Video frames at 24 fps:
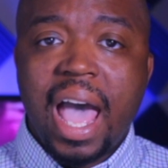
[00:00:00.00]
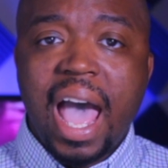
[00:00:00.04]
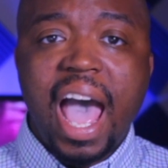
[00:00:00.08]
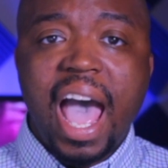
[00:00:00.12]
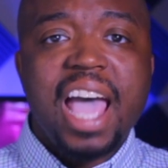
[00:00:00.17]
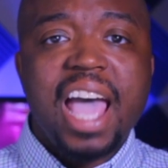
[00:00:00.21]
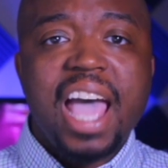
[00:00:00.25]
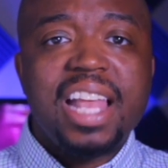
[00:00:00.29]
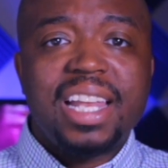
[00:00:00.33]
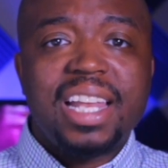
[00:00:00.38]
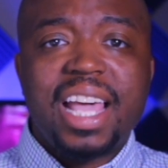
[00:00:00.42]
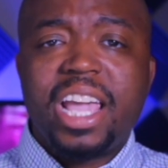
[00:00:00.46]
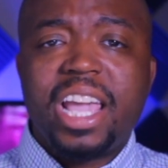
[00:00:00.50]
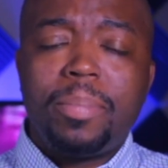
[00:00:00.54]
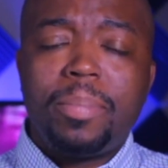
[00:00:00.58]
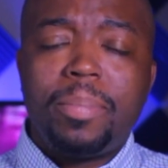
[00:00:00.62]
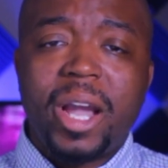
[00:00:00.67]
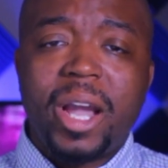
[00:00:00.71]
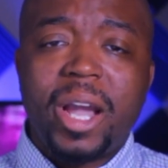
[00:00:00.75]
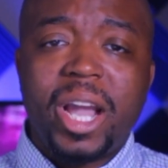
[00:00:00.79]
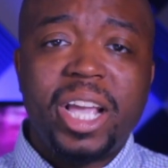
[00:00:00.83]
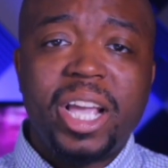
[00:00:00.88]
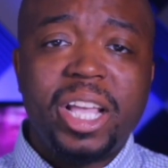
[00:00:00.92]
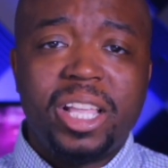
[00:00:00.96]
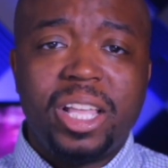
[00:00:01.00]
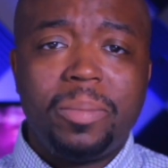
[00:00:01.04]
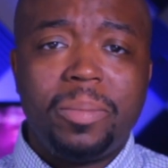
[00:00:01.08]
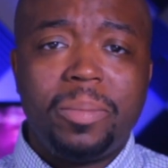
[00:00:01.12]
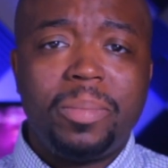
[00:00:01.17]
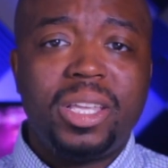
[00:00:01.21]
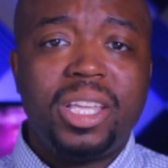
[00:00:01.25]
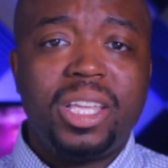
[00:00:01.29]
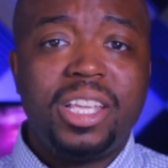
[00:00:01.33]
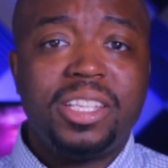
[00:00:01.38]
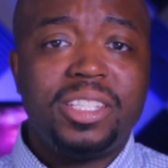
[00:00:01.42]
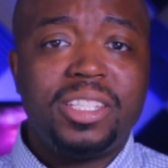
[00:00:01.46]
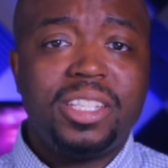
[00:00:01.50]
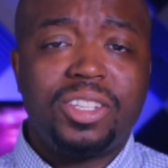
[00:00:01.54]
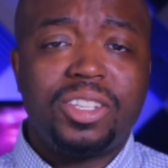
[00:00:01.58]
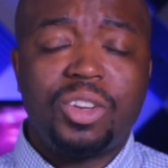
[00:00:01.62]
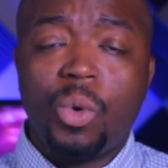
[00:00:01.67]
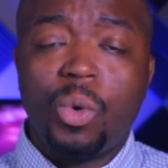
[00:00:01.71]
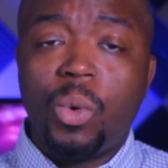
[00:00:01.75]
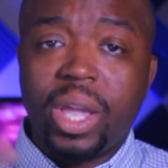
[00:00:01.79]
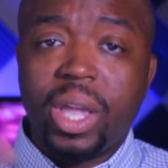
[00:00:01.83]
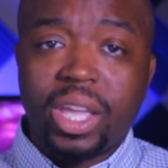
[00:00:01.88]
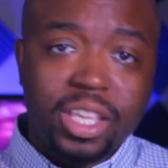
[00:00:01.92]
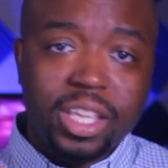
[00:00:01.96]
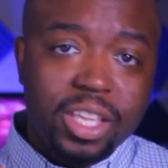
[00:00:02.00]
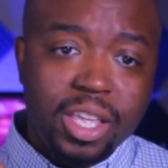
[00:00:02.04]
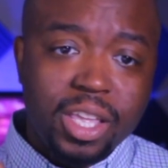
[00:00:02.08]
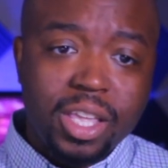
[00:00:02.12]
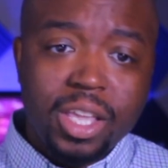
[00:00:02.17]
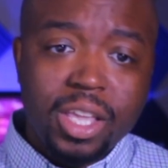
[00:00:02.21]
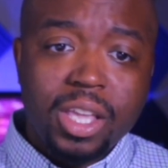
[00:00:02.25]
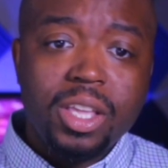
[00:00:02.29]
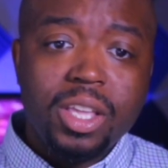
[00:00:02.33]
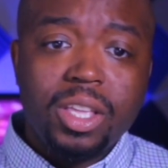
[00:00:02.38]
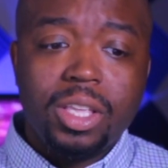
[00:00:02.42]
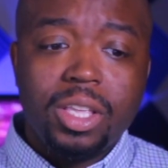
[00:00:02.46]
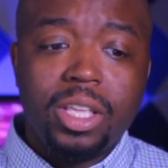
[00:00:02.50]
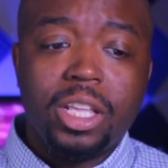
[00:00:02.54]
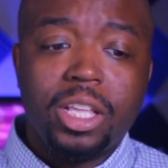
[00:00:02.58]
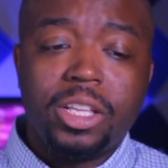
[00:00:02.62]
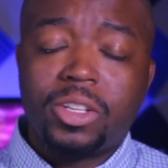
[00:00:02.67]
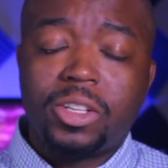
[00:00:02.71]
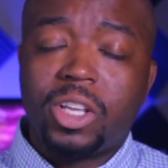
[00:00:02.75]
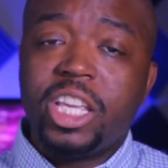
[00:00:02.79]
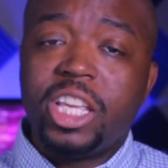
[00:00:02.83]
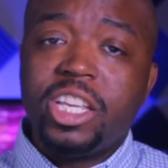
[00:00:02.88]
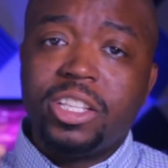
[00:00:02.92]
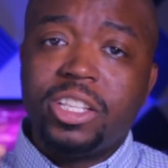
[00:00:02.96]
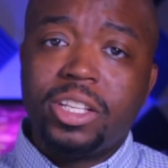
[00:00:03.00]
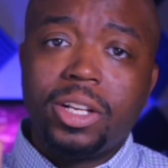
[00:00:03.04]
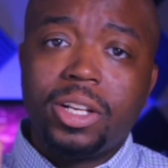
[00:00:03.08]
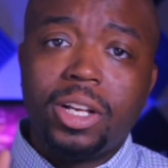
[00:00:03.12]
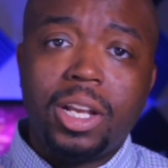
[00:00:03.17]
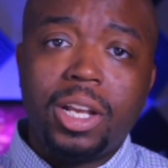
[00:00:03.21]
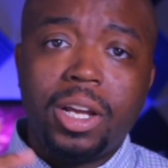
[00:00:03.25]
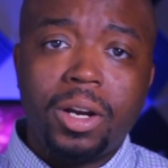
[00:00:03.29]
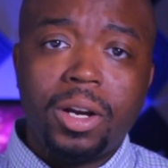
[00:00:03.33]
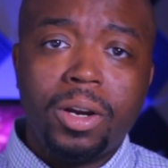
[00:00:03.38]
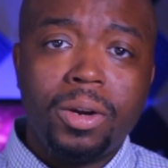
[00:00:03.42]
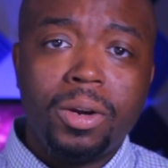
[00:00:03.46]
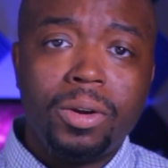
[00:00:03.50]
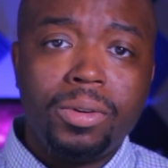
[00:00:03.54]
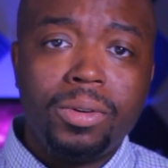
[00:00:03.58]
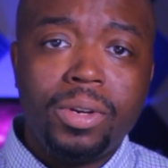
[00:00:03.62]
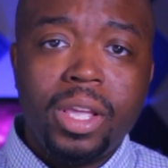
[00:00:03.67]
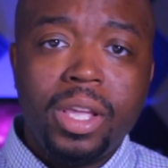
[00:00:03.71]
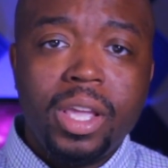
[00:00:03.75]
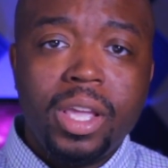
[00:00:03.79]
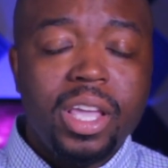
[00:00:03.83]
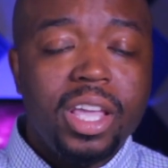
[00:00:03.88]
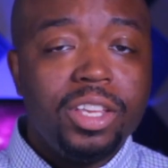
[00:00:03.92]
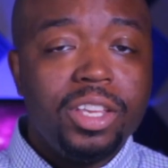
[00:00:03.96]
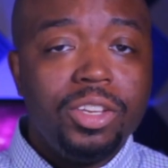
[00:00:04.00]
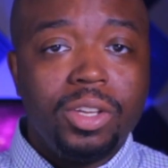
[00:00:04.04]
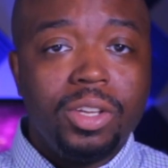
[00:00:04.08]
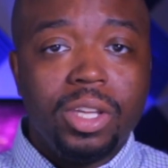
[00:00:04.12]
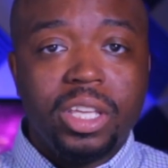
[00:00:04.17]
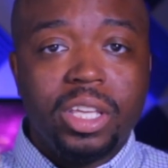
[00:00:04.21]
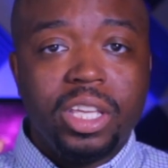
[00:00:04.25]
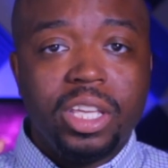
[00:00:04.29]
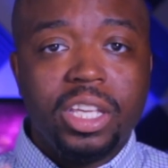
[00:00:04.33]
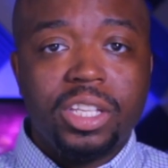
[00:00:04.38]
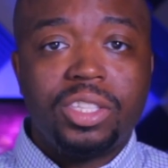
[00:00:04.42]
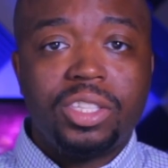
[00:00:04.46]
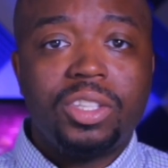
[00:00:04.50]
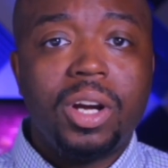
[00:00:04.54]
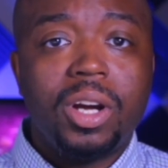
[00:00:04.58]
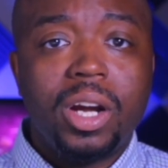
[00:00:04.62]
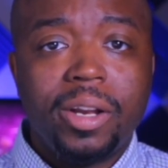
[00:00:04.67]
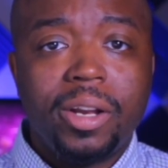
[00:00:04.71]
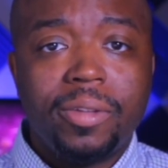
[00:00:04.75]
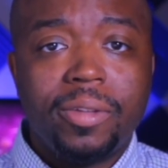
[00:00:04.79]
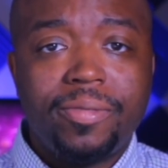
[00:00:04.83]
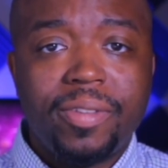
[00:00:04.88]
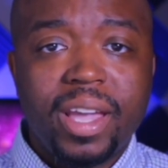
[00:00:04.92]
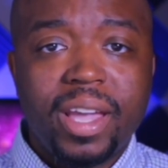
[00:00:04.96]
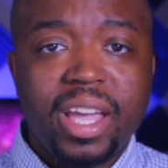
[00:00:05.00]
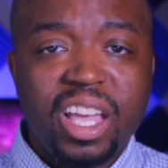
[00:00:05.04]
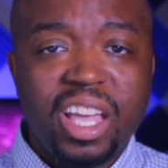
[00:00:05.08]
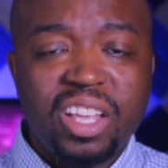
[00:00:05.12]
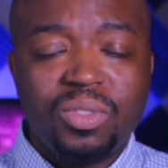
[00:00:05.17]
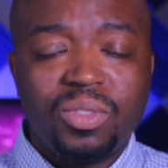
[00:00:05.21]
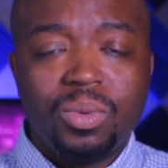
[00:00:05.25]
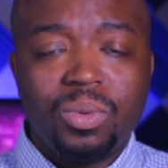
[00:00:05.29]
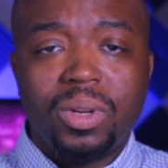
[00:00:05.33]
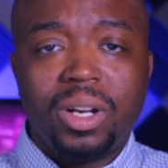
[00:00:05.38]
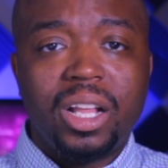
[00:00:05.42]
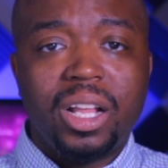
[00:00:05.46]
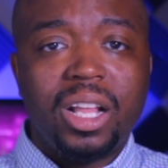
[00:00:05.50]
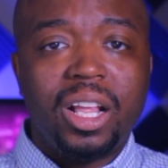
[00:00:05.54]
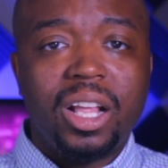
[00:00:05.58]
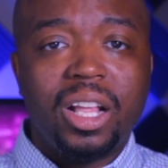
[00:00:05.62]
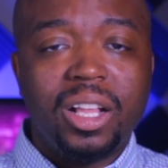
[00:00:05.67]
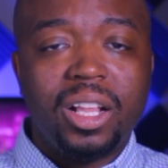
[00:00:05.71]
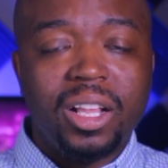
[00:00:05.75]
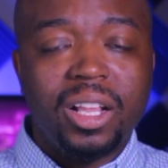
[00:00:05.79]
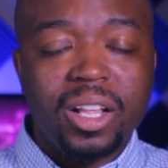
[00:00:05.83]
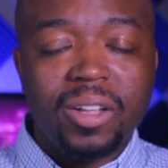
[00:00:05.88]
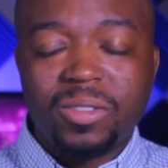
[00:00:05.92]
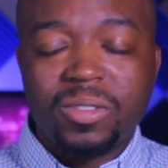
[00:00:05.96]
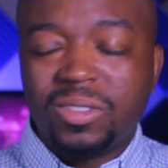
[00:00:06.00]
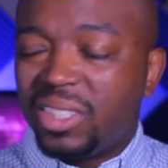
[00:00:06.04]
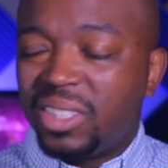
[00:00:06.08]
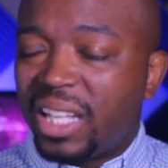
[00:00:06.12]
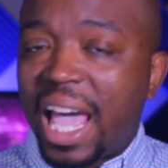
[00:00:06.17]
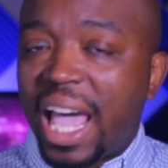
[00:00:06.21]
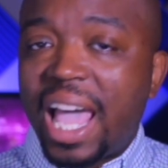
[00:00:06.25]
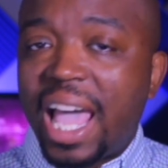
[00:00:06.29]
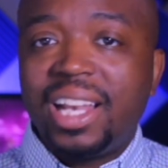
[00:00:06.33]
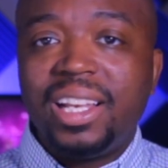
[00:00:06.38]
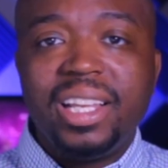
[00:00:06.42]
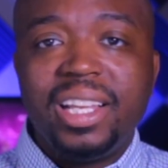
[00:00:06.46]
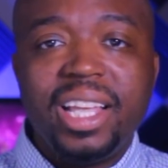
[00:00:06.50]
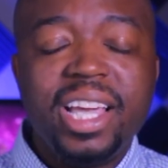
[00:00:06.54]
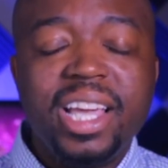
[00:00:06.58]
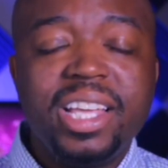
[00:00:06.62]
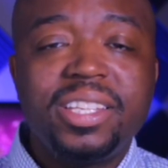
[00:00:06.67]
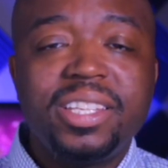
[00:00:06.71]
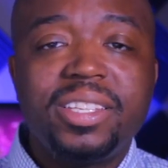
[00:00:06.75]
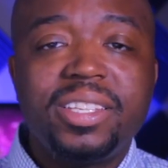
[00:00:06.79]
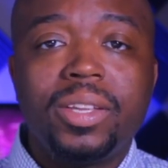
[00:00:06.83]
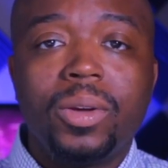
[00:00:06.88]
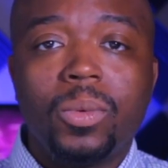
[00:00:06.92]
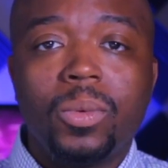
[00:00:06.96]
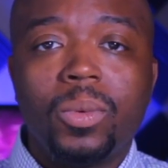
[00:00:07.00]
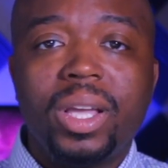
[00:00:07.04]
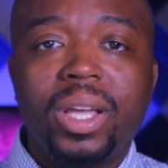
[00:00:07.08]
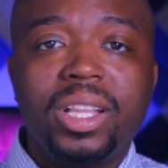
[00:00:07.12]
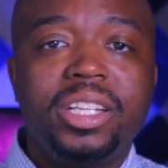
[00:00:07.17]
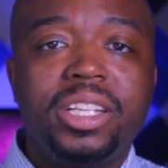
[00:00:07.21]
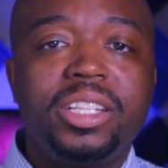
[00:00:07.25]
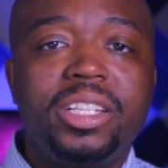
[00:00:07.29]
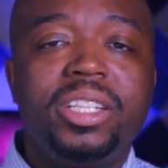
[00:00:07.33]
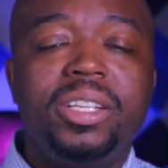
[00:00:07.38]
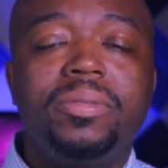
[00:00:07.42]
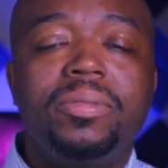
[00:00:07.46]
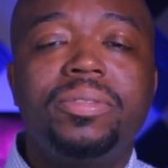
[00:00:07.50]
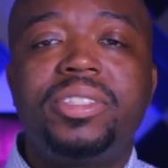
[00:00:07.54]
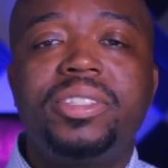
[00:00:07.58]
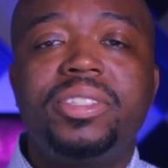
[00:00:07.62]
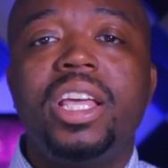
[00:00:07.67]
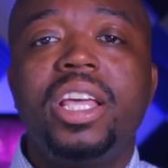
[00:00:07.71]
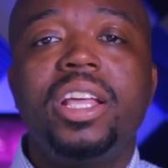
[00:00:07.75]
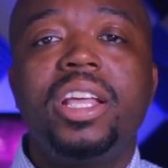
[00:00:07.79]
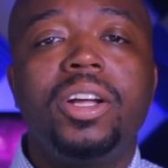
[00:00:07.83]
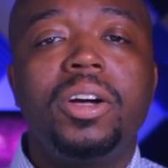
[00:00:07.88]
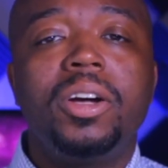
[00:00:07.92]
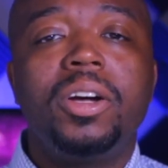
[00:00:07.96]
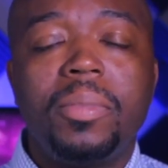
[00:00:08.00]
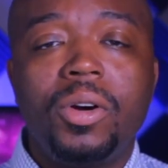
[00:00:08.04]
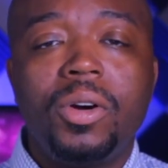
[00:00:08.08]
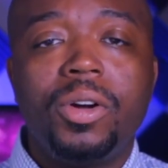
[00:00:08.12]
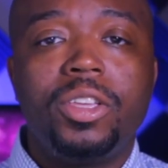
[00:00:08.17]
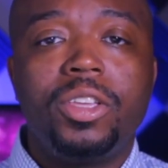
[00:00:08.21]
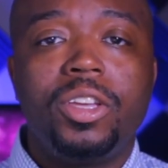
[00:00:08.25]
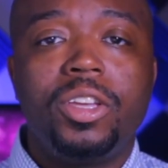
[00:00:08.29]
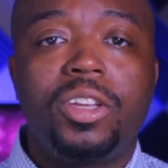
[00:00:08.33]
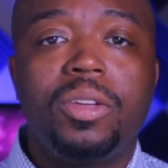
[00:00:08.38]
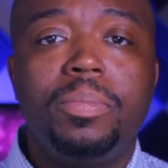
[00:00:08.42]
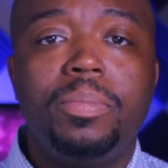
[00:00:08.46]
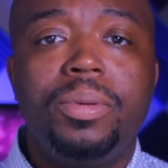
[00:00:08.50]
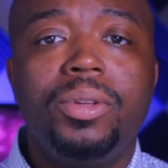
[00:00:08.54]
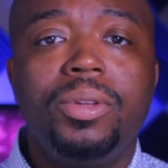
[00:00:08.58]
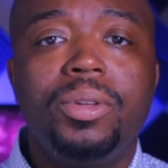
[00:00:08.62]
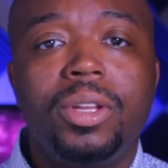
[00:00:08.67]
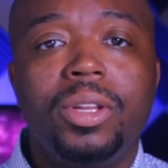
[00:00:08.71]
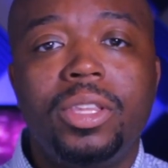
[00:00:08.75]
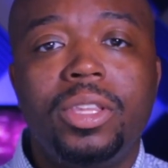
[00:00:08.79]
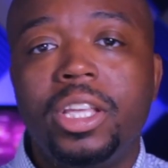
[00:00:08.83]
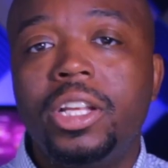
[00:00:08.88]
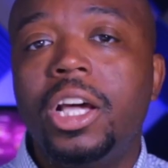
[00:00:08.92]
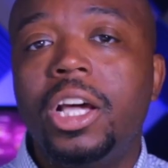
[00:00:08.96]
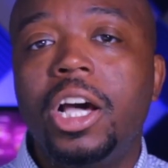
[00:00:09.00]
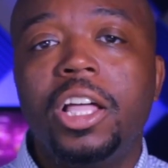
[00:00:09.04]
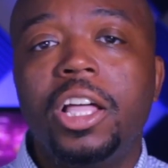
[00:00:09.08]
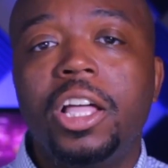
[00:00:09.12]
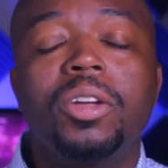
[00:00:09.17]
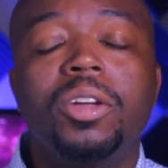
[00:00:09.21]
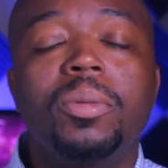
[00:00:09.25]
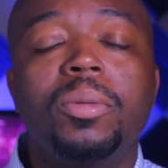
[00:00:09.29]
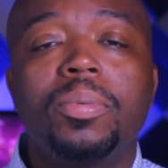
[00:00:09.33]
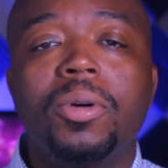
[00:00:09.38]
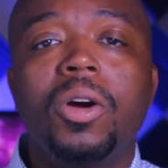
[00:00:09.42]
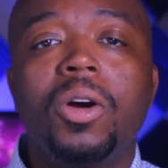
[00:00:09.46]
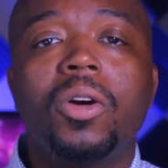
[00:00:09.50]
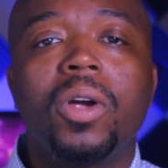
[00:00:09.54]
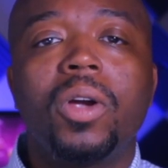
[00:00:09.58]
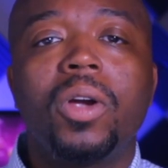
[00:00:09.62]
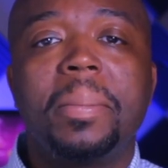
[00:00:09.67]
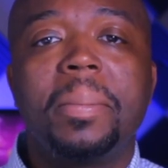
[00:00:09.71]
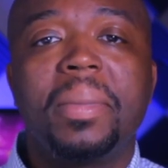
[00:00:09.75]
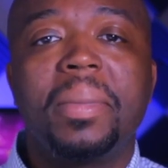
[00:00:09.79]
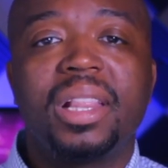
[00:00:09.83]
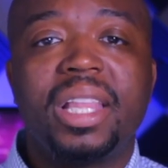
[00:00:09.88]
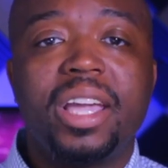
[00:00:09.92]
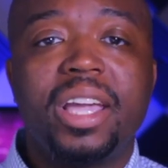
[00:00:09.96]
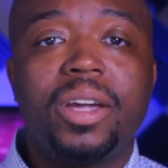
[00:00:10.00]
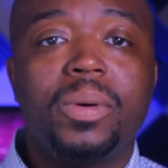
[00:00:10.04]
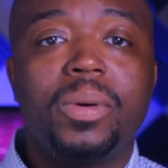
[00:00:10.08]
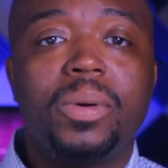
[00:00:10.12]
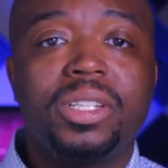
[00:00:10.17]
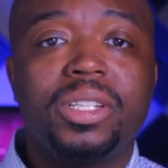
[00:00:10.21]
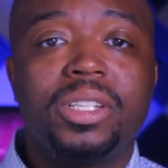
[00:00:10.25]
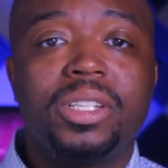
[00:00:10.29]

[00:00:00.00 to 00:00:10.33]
I like Python because it's quick, easy to learn, get started fast with a lot less relative setup on your computer than other programming languages